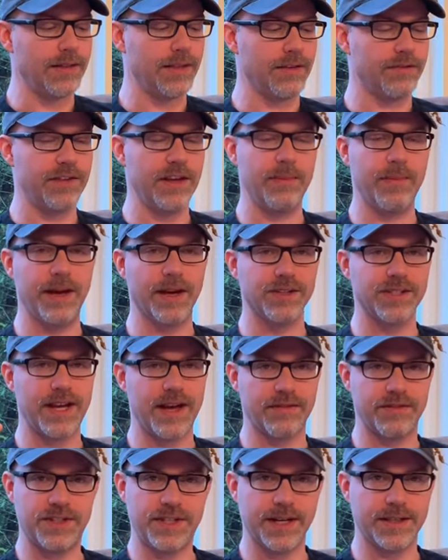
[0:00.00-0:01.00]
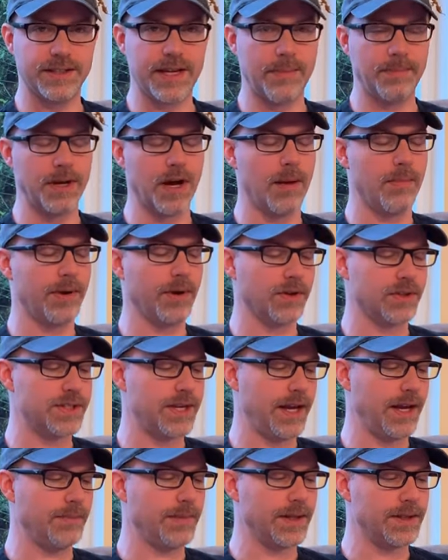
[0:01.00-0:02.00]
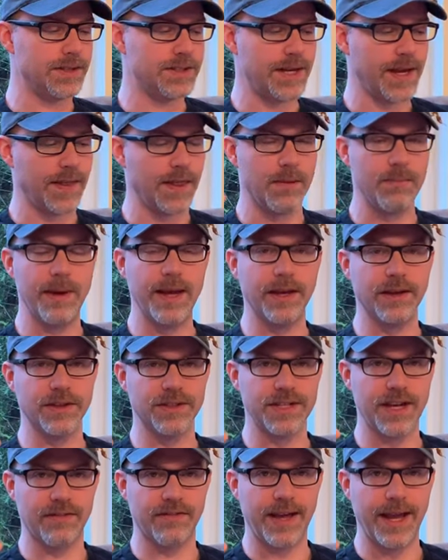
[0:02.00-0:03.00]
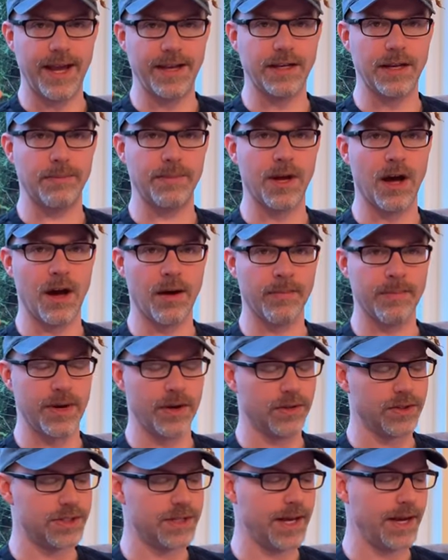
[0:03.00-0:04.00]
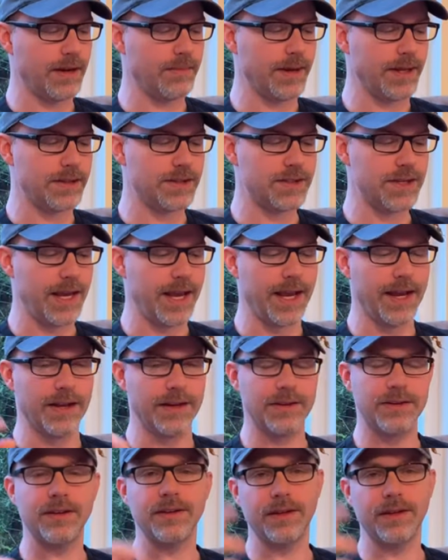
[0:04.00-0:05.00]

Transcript: the females have six abdominal segments and the males have eight abdominal segments, and